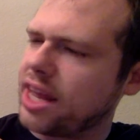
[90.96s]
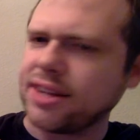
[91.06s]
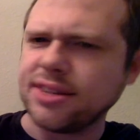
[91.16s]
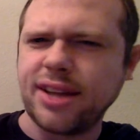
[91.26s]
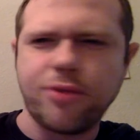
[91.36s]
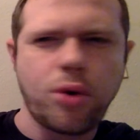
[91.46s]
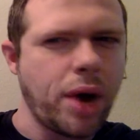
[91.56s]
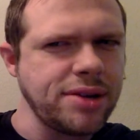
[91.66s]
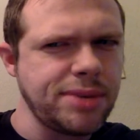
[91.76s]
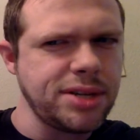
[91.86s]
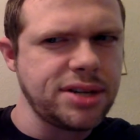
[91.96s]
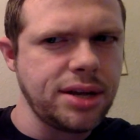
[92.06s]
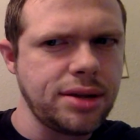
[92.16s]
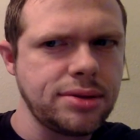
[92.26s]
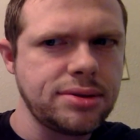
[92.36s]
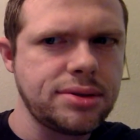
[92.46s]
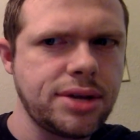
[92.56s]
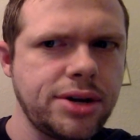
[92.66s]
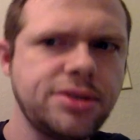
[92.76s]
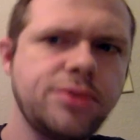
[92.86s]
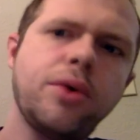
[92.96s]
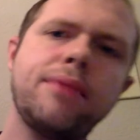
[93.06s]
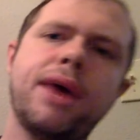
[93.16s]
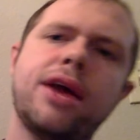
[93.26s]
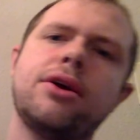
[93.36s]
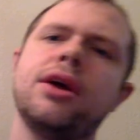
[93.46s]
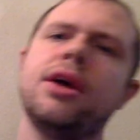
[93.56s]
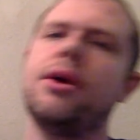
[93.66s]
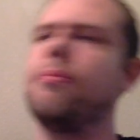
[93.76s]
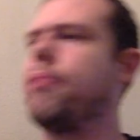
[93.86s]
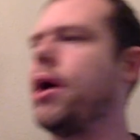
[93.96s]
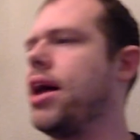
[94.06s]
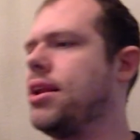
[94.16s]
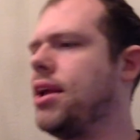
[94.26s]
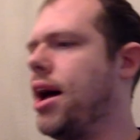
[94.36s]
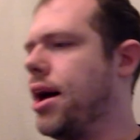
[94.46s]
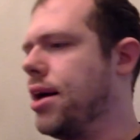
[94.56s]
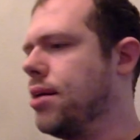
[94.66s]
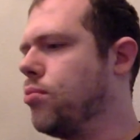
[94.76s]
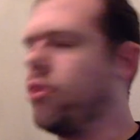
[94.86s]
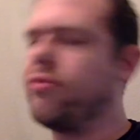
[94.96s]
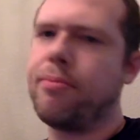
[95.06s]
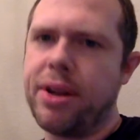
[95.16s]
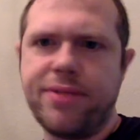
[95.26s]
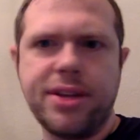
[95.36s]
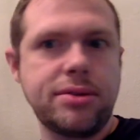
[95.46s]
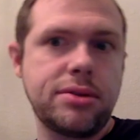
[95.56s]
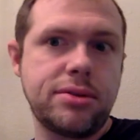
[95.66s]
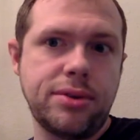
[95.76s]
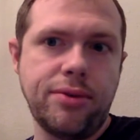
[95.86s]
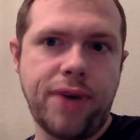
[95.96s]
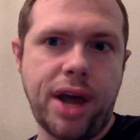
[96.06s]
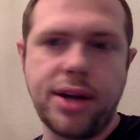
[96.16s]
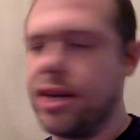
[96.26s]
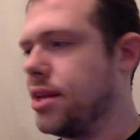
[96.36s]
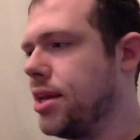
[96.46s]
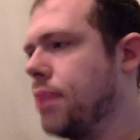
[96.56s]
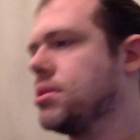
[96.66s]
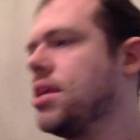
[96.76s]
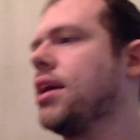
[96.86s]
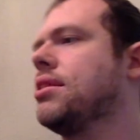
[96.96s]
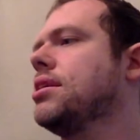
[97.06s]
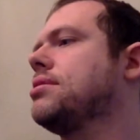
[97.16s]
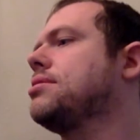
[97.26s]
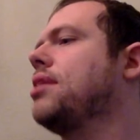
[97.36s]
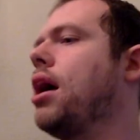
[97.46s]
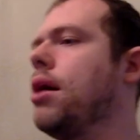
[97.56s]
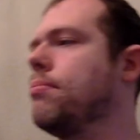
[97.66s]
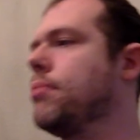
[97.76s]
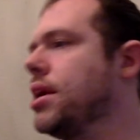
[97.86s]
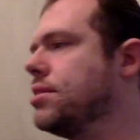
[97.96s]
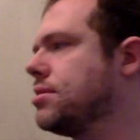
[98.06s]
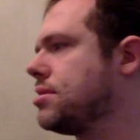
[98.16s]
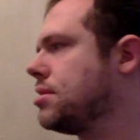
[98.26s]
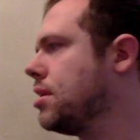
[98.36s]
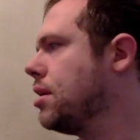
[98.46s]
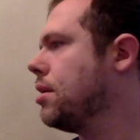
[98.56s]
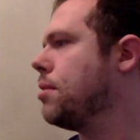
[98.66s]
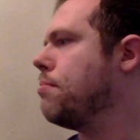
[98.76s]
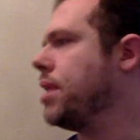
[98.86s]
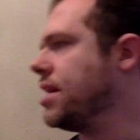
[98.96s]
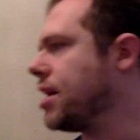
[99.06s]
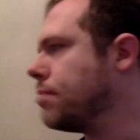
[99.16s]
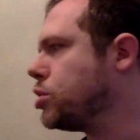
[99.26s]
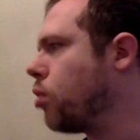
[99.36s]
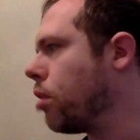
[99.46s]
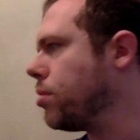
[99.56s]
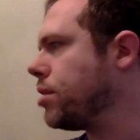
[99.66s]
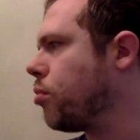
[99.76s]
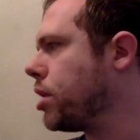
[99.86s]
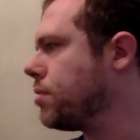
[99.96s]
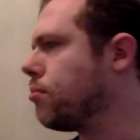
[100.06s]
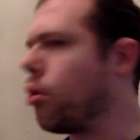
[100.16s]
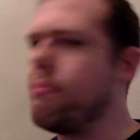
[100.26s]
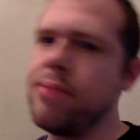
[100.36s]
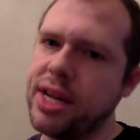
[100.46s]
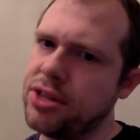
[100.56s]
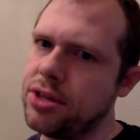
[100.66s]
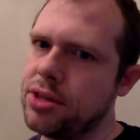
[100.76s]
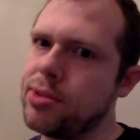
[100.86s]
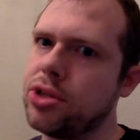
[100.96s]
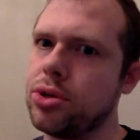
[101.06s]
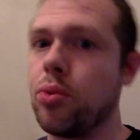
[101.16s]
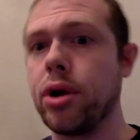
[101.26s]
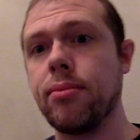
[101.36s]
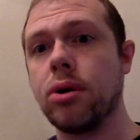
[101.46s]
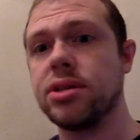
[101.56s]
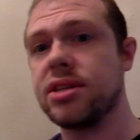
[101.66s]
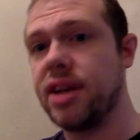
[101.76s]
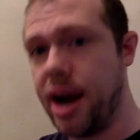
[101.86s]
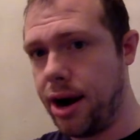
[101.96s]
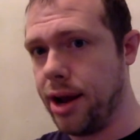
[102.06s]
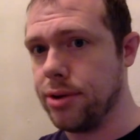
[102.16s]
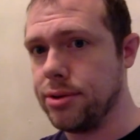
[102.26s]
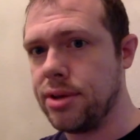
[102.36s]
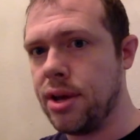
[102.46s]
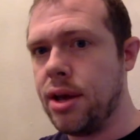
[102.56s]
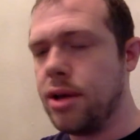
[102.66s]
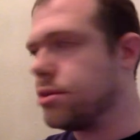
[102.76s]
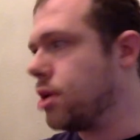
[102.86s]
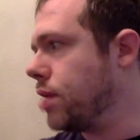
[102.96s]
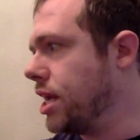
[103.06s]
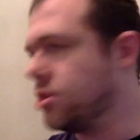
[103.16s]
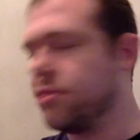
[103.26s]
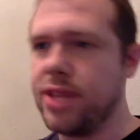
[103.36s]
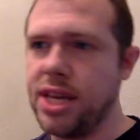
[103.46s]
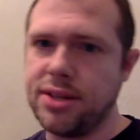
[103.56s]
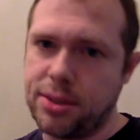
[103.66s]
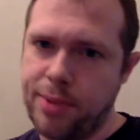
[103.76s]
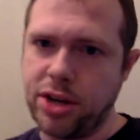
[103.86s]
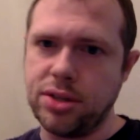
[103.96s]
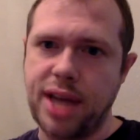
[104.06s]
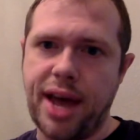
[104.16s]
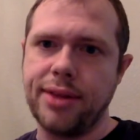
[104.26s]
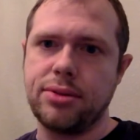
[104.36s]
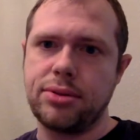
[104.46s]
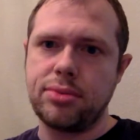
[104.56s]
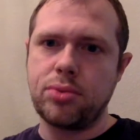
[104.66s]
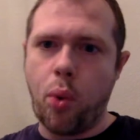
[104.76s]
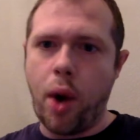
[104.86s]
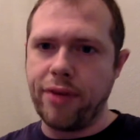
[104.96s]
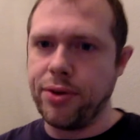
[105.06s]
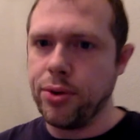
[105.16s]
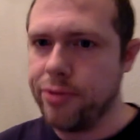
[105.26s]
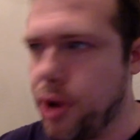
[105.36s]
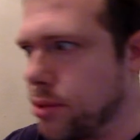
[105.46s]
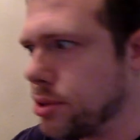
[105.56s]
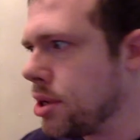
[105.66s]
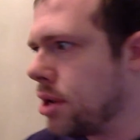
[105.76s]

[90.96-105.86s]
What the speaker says: like it doesn't have quite as much as there is in Wayne Manor, but one of the benefits you find in games like this is many times you aren't really wanting more miniatures so much as you're wanting more scenarios. So each of these expansions adds quite a few of those,